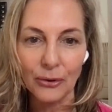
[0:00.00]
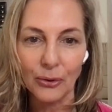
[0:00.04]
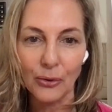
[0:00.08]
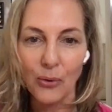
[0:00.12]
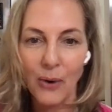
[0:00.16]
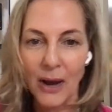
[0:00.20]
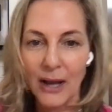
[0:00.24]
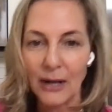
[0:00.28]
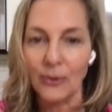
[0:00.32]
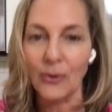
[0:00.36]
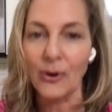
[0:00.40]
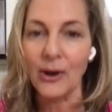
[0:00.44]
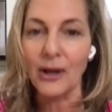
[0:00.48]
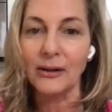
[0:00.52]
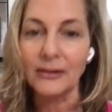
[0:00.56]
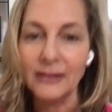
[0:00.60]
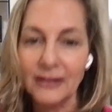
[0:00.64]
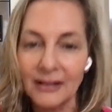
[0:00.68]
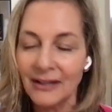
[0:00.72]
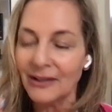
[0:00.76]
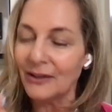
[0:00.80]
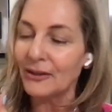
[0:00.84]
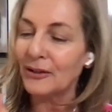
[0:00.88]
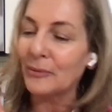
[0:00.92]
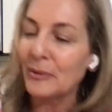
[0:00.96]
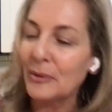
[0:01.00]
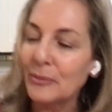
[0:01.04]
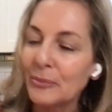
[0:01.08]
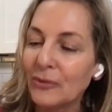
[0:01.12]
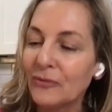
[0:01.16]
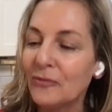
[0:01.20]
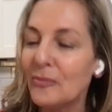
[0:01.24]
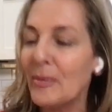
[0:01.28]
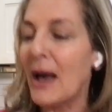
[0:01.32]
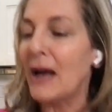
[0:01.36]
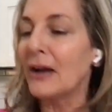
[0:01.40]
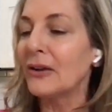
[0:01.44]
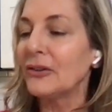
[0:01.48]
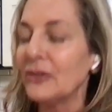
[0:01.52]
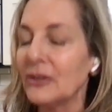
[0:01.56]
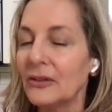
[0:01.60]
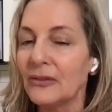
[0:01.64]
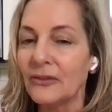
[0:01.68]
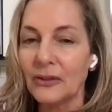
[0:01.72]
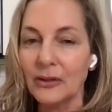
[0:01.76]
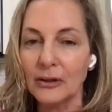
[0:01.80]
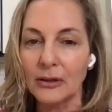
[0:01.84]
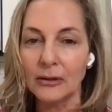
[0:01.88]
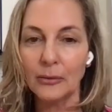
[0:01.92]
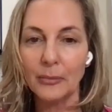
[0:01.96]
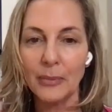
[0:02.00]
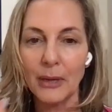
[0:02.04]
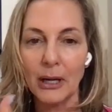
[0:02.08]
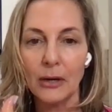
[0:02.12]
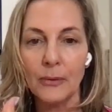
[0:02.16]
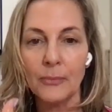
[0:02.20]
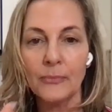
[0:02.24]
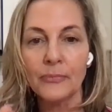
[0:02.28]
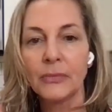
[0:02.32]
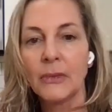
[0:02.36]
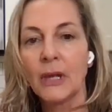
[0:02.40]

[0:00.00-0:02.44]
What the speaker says: quite oiled. Here, let me move back so you can see a little better.